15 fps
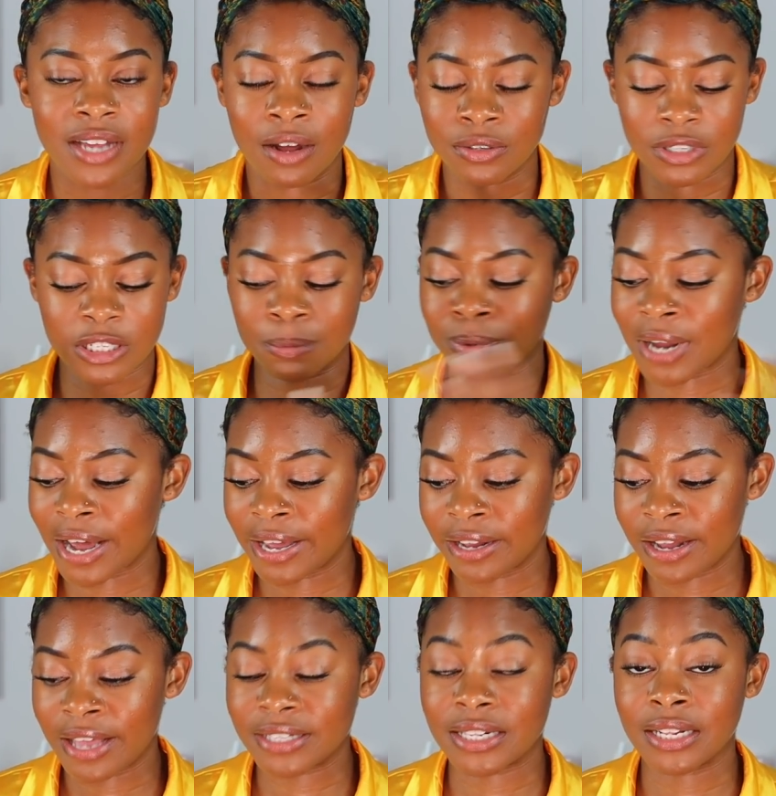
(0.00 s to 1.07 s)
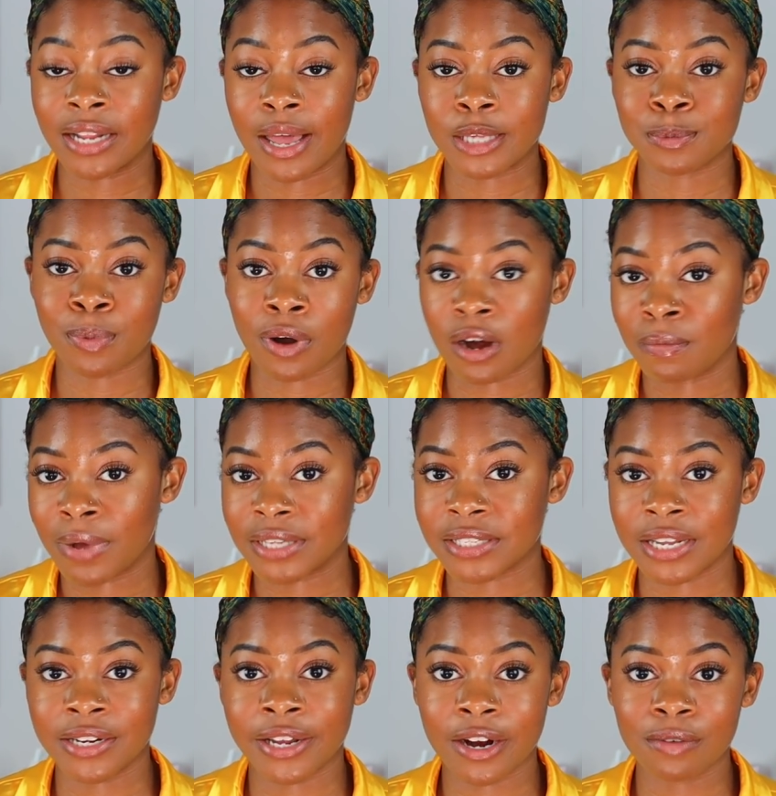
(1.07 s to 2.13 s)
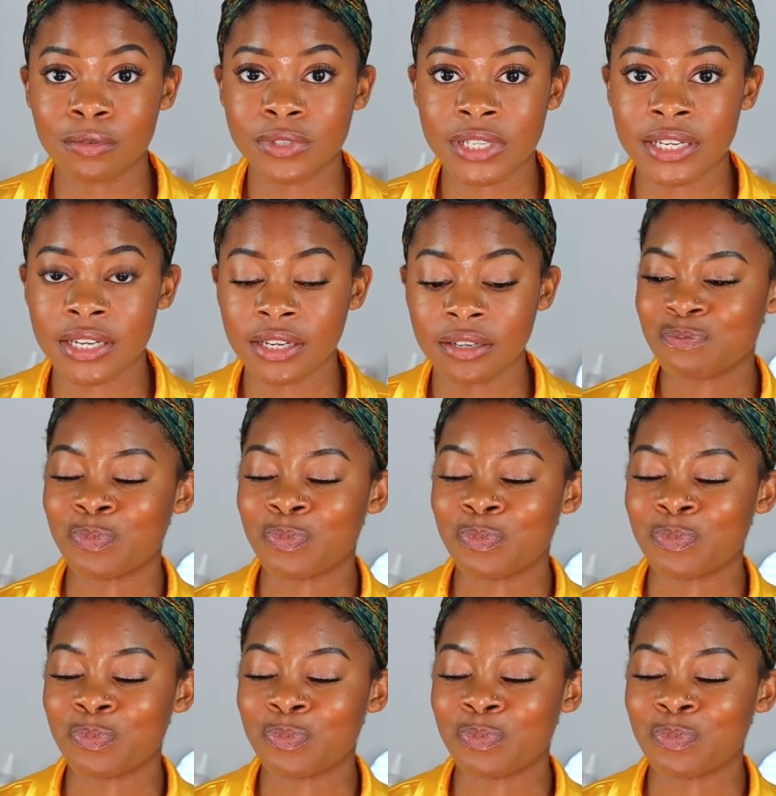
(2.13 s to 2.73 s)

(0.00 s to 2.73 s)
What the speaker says: I'll just apply it as the last part of my skincare routine.